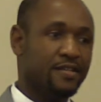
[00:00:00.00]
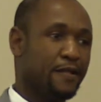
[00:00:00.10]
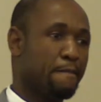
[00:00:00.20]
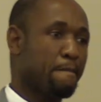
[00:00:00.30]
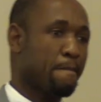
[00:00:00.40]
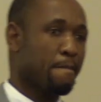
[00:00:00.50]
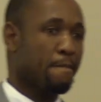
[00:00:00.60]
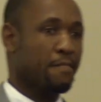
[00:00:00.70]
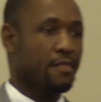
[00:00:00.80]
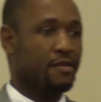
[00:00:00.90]

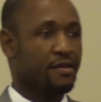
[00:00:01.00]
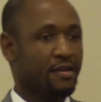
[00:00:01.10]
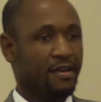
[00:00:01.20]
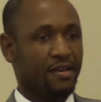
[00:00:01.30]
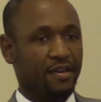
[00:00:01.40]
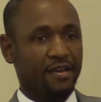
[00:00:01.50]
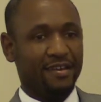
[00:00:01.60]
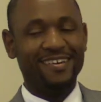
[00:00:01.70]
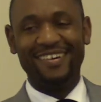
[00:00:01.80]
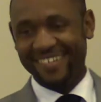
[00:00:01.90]

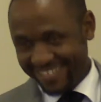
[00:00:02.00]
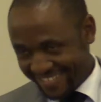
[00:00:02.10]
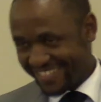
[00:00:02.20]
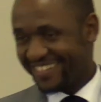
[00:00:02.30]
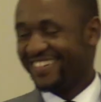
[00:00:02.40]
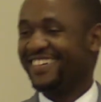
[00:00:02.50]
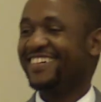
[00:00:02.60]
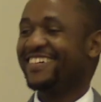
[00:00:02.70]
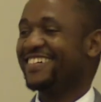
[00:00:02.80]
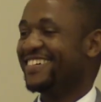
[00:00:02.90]

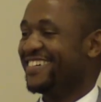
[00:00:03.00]
Nobody speaks.